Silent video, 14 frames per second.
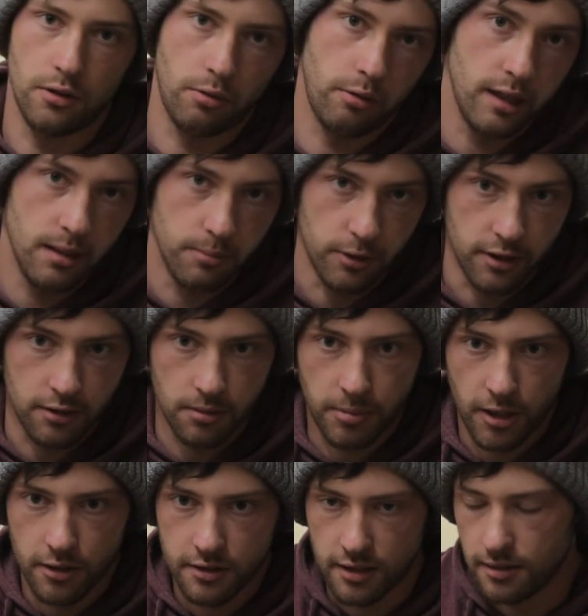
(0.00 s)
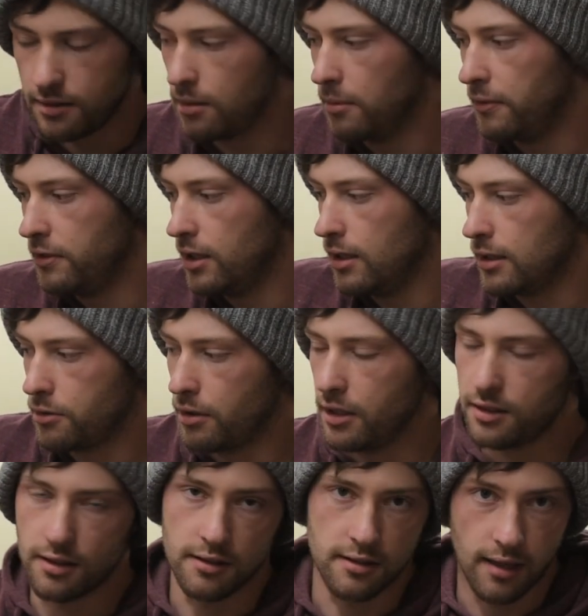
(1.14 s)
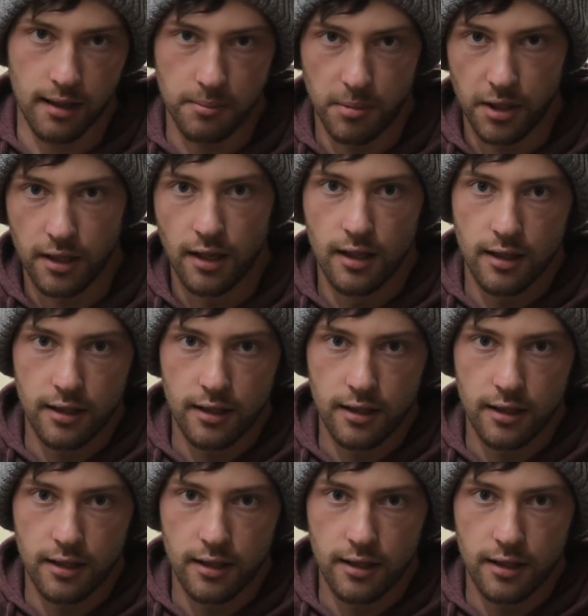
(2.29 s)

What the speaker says: 3D printed parts and some of the electronics inside, but